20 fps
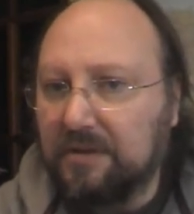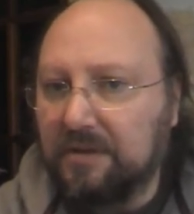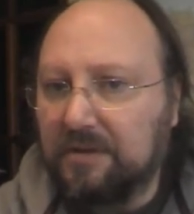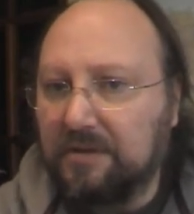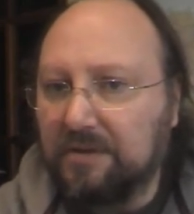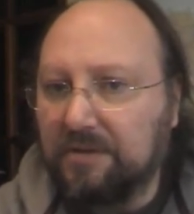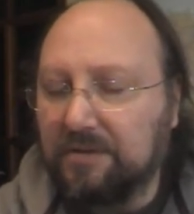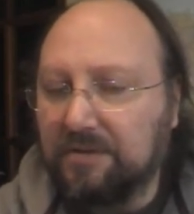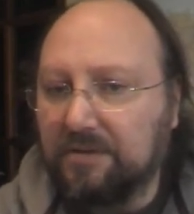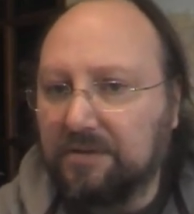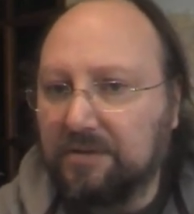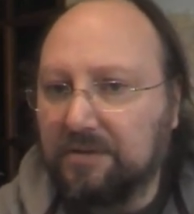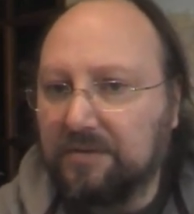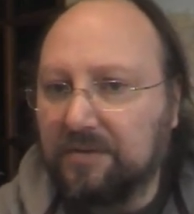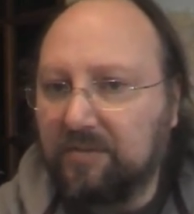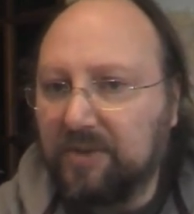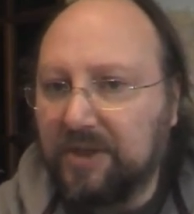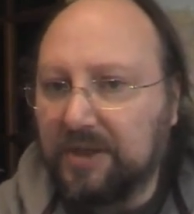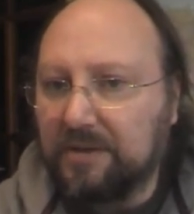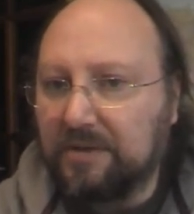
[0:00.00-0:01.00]
to the
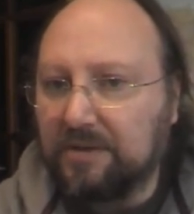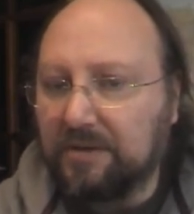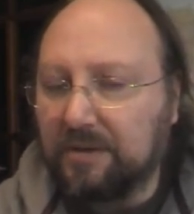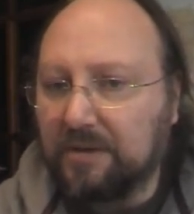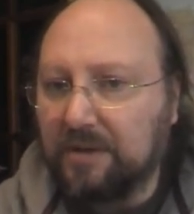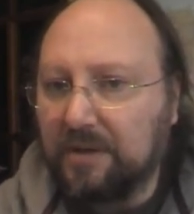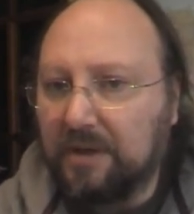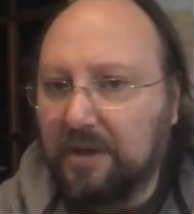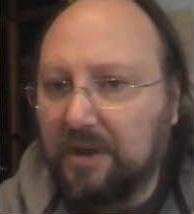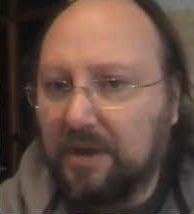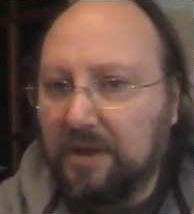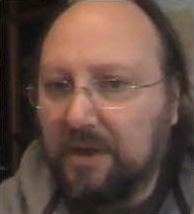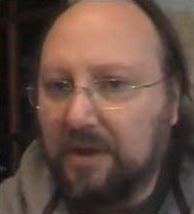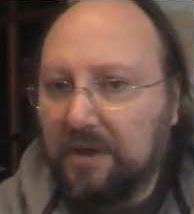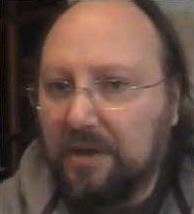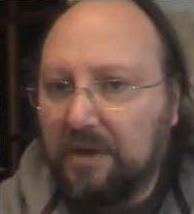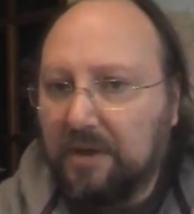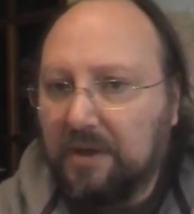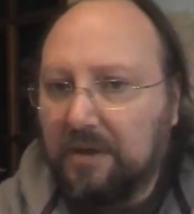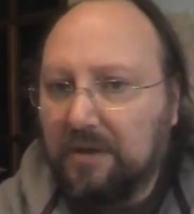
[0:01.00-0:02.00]
picture.
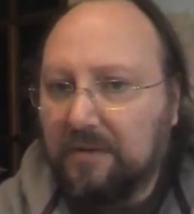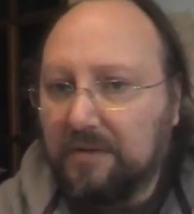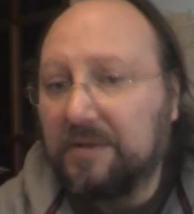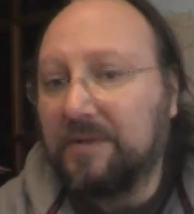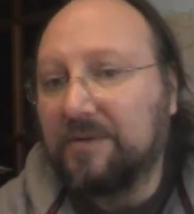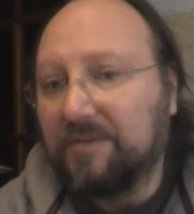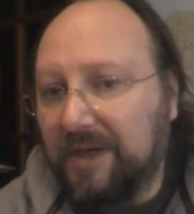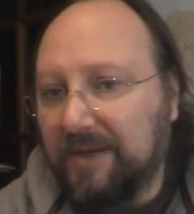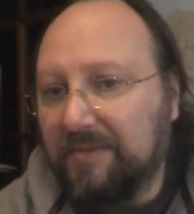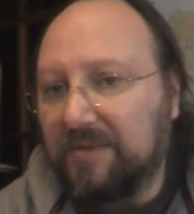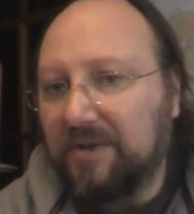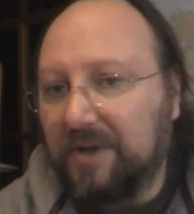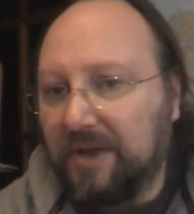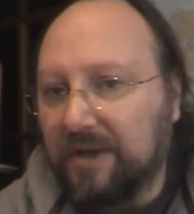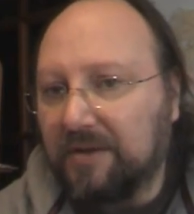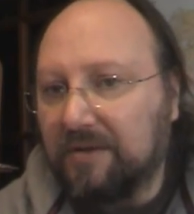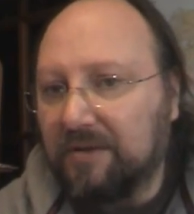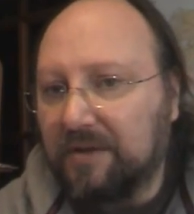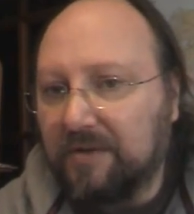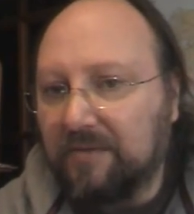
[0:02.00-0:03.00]
This is why I'm
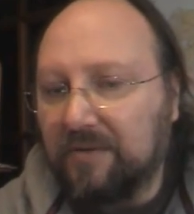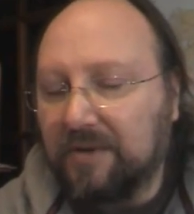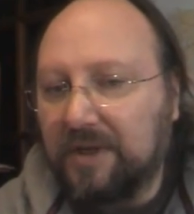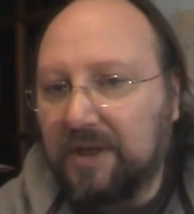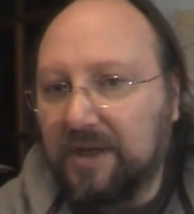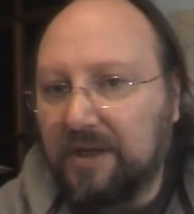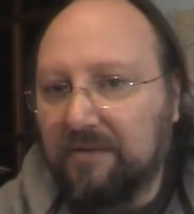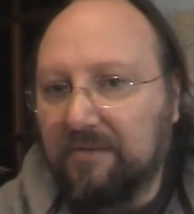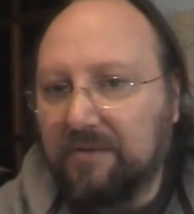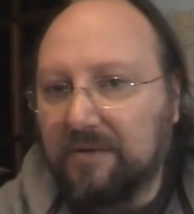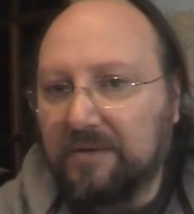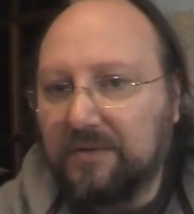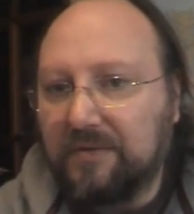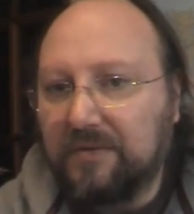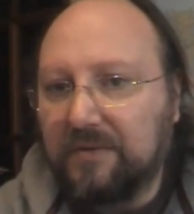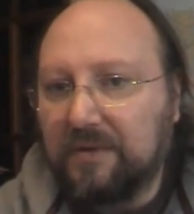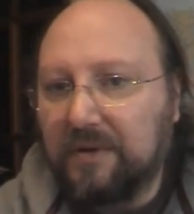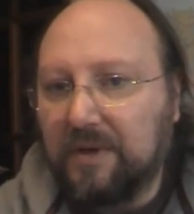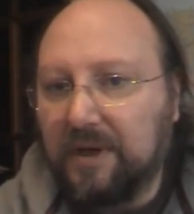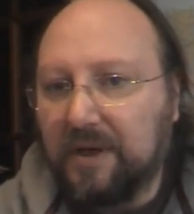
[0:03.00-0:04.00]
trying to advocate
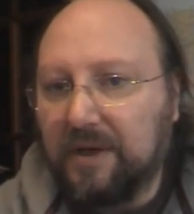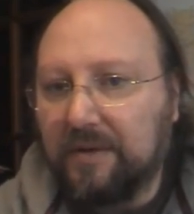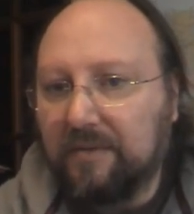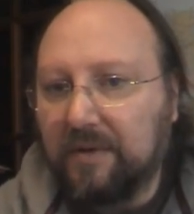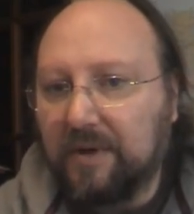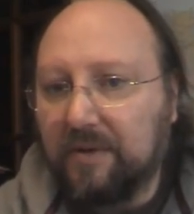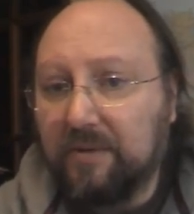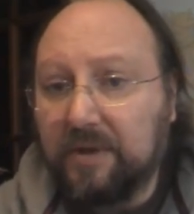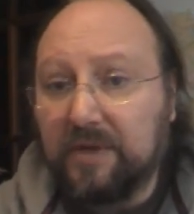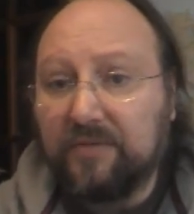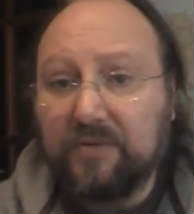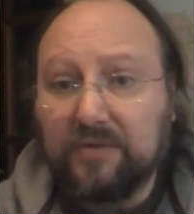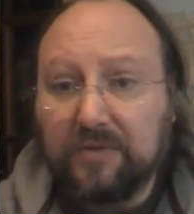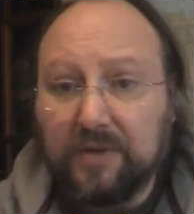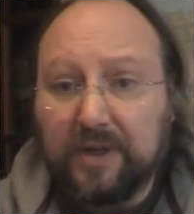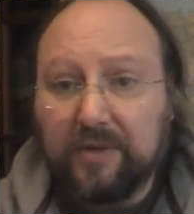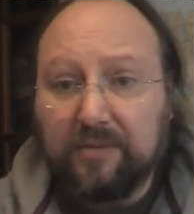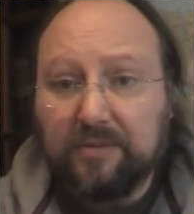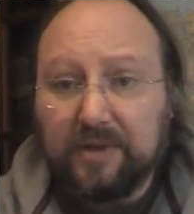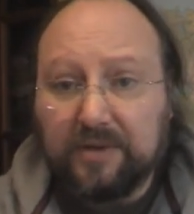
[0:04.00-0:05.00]
this, and I
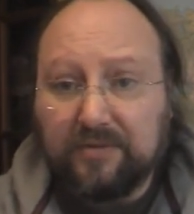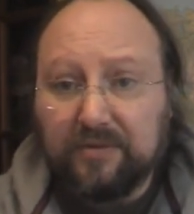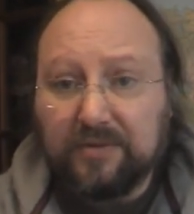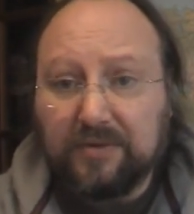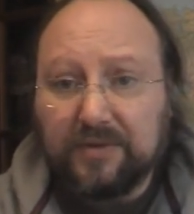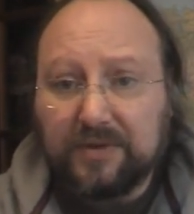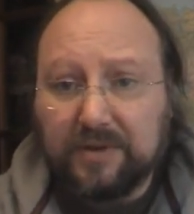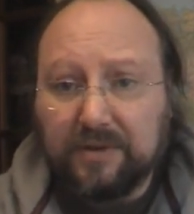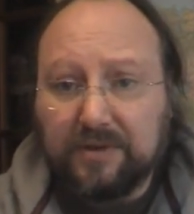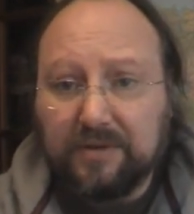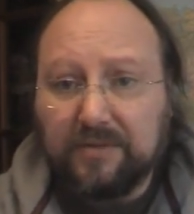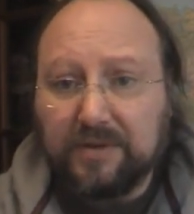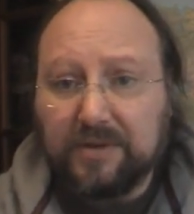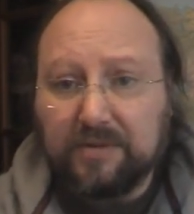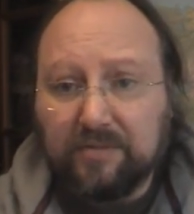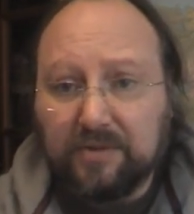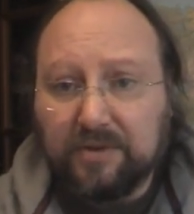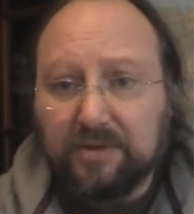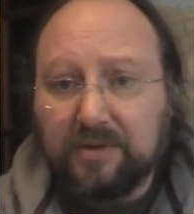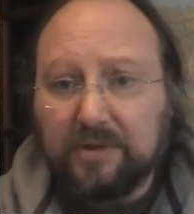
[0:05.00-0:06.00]
would love to study
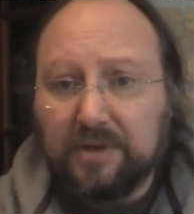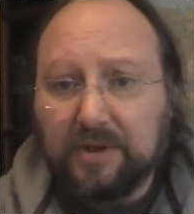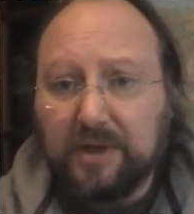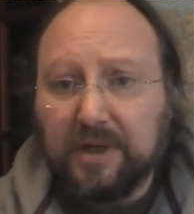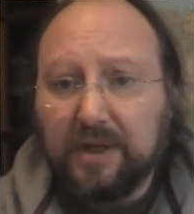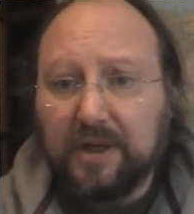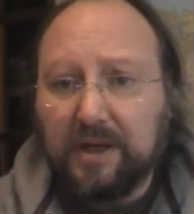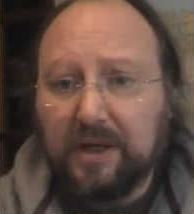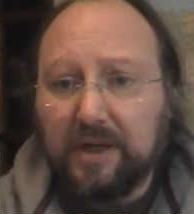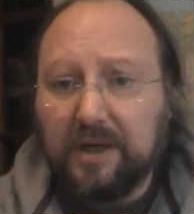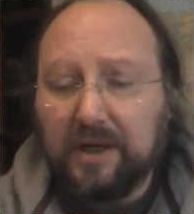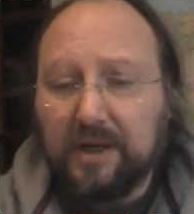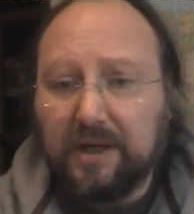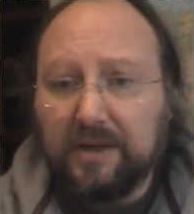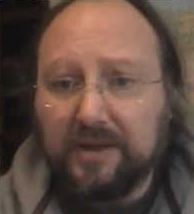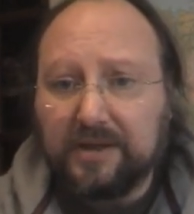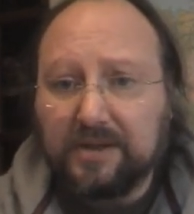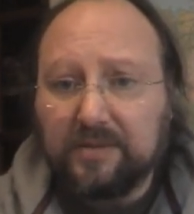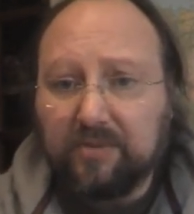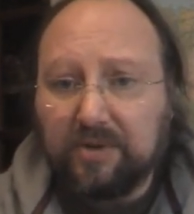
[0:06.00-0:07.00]
this more
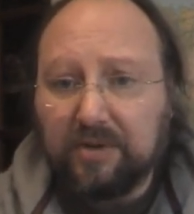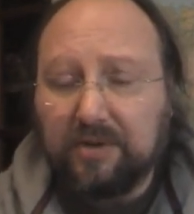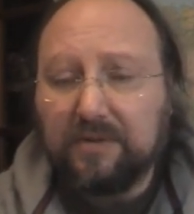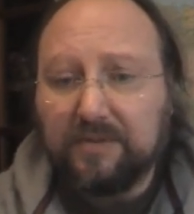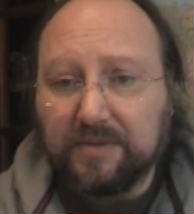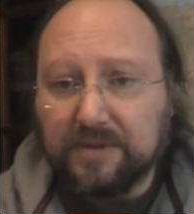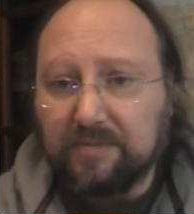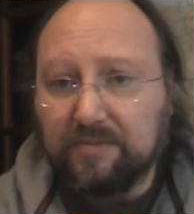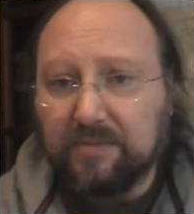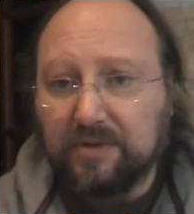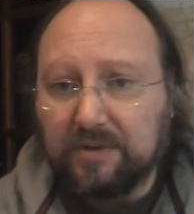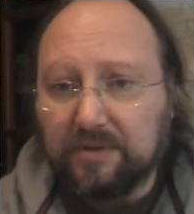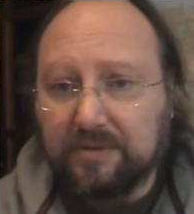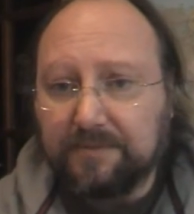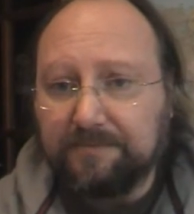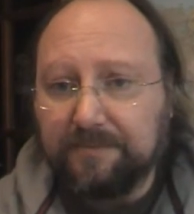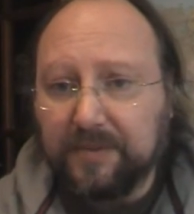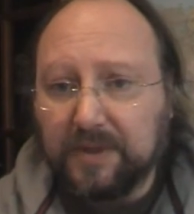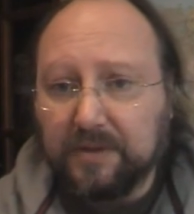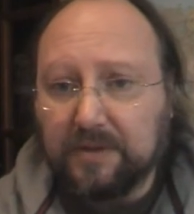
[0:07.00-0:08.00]
and explore this more,
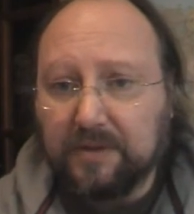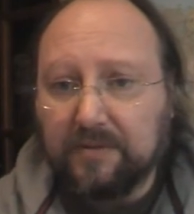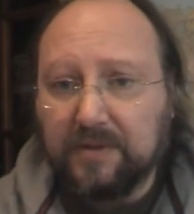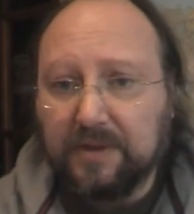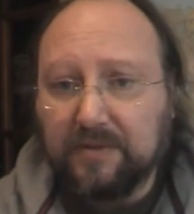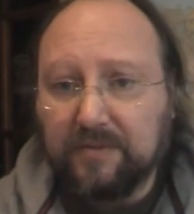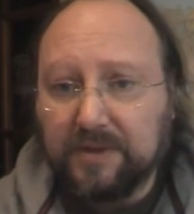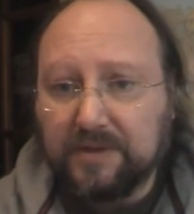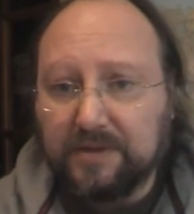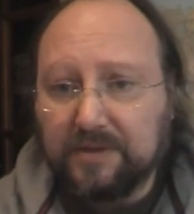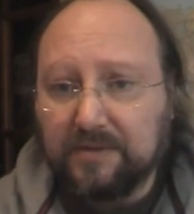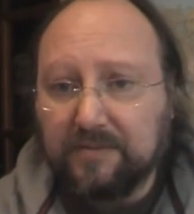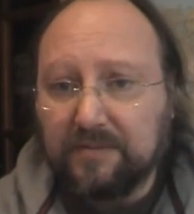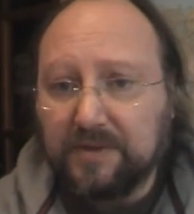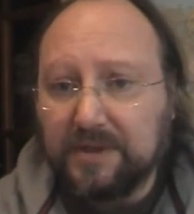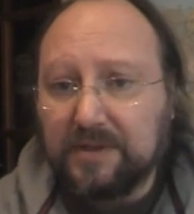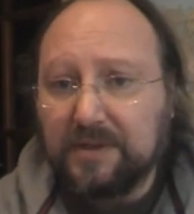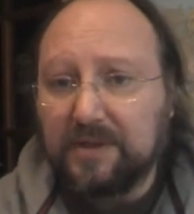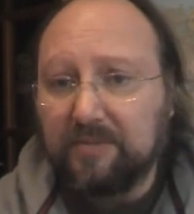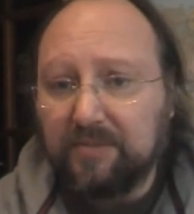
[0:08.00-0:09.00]
because I think
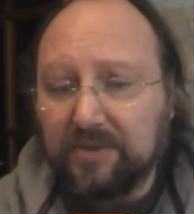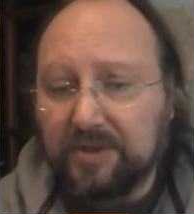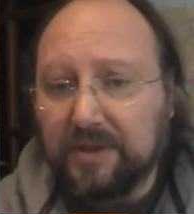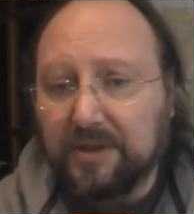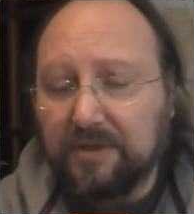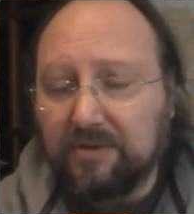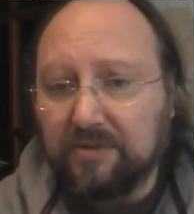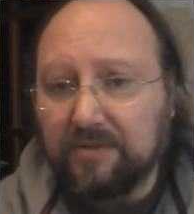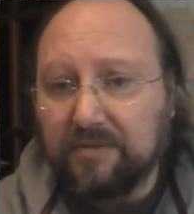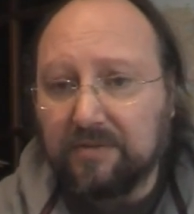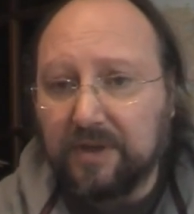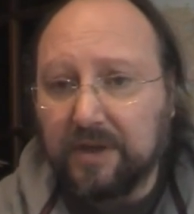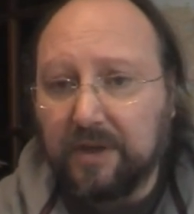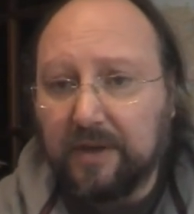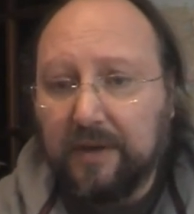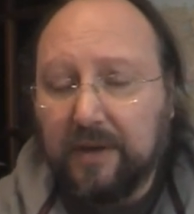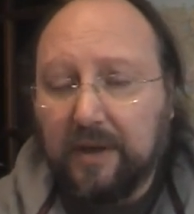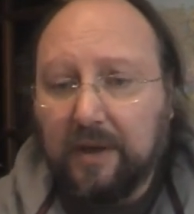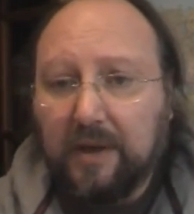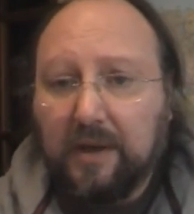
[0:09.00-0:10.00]
there's some potential there.
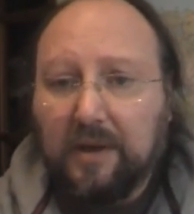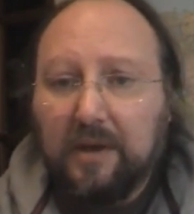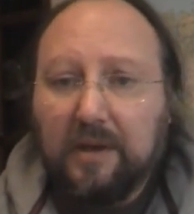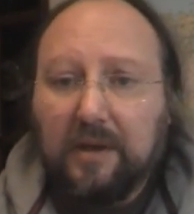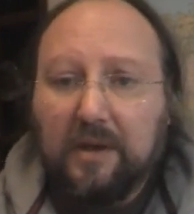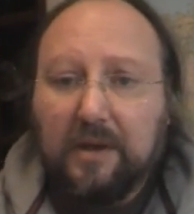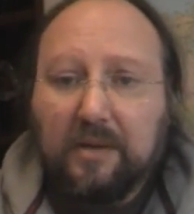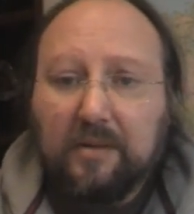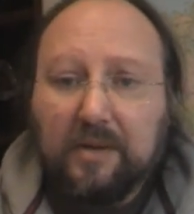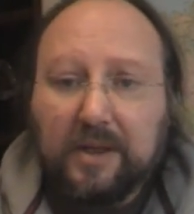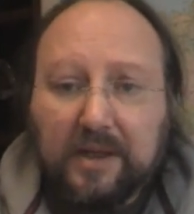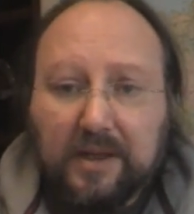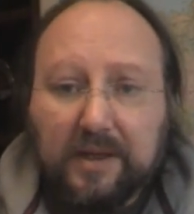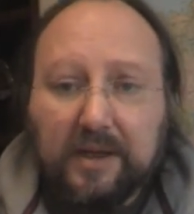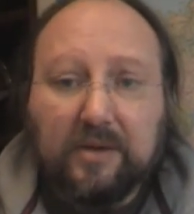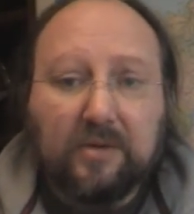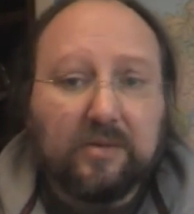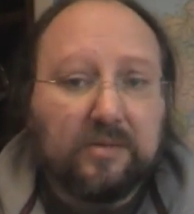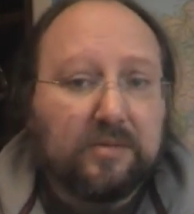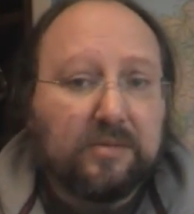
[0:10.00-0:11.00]
But
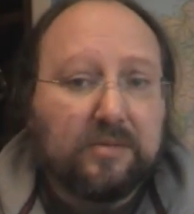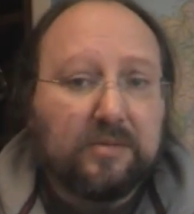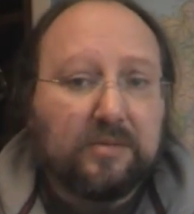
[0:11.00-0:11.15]
anyhow,